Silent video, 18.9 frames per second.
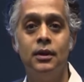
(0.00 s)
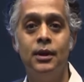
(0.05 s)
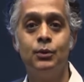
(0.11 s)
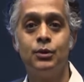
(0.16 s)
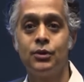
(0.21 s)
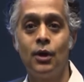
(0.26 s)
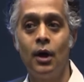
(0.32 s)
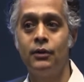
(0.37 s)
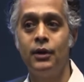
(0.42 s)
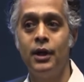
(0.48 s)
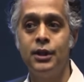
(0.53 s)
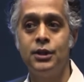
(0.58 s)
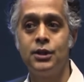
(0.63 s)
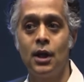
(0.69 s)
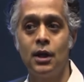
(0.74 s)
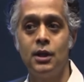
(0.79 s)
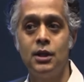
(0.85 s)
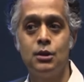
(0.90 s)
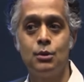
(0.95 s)
He was already
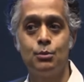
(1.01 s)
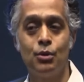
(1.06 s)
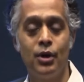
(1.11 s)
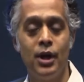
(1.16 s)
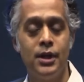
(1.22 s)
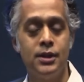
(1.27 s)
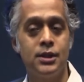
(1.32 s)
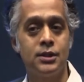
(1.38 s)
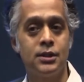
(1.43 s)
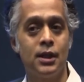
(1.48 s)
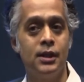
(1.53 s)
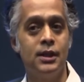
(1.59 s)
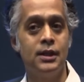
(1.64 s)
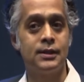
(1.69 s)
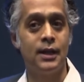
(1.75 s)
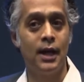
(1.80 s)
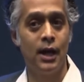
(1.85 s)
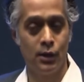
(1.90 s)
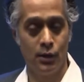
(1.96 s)
studying the brain to study
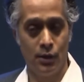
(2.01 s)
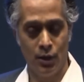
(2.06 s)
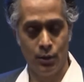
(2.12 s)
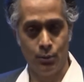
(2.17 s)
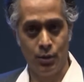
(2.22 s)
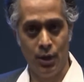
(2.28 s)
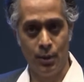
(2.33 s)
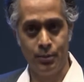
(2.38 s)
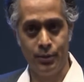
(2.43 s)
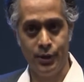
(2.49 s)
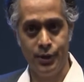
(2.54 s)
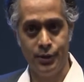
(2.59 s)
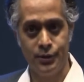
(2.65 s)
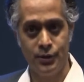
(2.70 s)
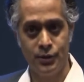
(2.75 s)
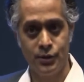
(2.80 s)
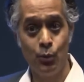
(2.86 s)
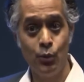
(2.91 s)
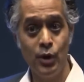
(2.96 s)
its analog
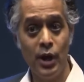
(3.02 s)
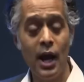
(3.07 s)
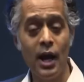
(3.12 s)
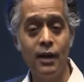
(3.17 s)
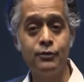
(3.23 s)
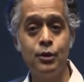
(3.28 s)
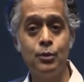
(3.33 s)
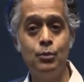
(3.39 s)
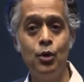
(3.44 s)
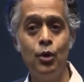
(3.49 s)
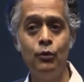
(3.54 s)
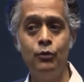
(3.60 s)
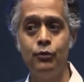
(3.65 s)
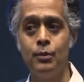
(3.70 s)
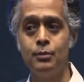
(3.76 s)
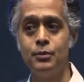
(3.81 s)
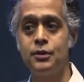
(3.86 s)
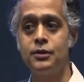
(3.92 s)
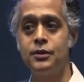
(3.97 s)
properties. So we have to move
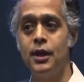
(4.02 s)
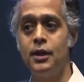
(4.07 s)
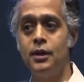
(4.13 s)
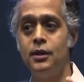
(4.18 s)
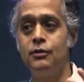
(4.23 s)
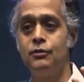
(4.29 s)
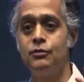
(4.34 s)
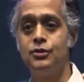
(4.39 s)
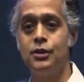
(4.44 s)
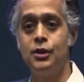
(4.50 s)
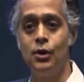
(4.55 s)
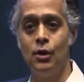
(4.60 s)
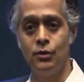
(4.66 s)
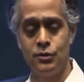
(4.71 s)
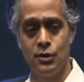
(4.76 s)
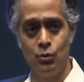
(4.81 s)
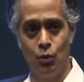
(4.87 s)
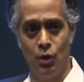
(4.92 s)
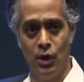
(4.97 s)
from the set of
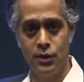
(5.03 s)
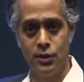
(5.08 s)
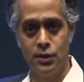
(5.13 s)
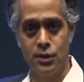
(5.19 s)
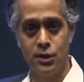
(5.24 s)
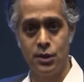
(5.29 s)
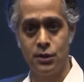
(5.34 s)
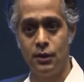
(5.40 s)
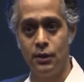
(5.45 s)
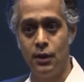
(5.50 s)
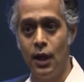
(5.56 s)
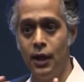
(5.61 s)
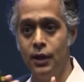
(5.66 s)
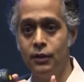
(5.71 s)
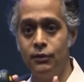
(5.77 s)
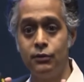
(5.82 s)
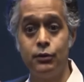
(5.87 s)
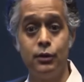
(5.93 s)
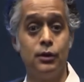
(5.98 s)
zeros and ones to the
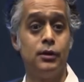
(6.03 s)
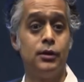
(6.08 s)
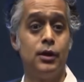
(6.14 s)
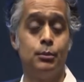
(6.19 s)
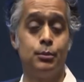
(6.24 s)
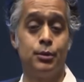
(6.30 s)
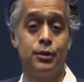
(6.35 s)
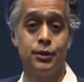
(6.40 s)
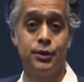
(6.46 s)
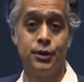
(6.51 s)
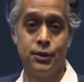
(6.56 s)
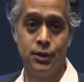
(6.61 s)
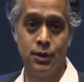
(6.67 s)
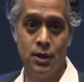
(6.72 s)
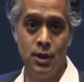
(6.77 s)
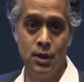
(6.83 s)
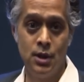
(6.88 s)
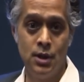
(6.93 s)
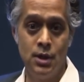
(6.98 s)
line of real numbers
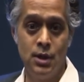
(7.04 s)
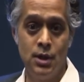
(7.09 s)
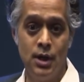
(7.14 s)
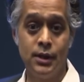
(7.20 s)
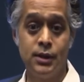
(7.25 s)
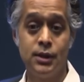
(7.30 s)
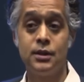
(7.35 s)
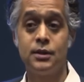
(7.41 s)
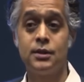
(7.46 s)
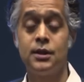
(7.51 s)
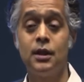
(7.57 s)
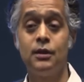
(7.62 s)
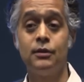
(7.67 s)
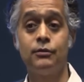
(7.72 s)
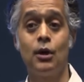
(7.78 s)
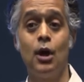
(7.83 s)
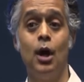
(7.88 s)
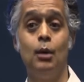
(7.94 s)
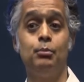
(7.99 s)
and to the set
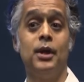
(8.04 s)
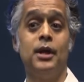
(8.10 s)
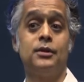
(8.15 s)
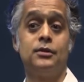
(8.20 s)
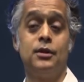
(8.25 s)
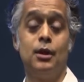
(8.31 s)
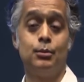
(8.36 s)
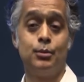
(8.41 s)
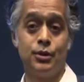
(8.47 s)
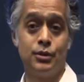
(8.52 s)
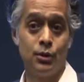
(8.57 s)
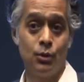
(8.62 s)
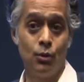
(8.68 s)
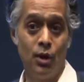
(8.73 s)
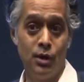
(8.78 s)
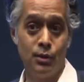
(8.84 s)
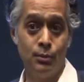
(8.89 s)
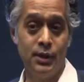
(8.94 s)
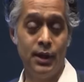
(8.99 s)
of complex numbers in
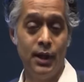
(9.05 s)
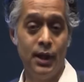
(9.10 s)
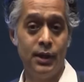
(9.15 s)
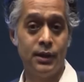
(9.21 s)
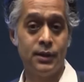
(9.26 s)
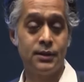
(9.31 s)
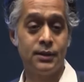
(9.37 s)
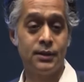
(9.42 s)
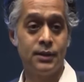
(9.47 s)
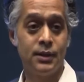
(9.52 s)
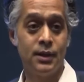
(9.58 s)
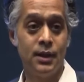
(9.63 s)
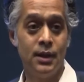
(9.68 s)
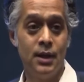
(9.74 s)
quantum mechanics.